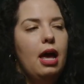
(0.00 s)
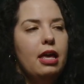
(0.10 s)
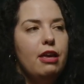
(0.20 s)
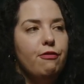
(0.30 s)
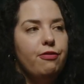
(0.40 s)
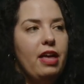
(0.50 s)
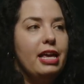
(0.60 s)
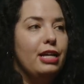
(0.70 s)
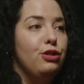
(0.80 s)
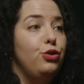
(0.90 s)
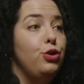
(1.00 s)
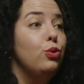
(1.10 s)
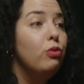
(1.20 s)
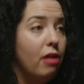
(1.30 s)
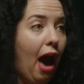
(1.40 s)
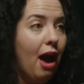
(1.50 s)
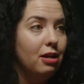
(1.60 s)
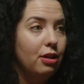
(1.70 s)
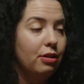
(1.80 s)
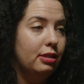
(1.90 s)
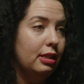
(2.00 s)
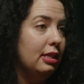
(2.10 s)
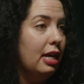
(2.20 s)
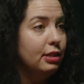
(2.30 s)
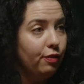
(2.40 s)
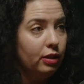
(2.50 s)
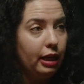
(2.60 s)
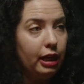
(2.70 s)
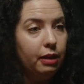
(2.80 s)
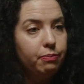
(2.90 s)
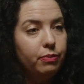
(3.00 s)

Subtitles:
If they can do that successfully,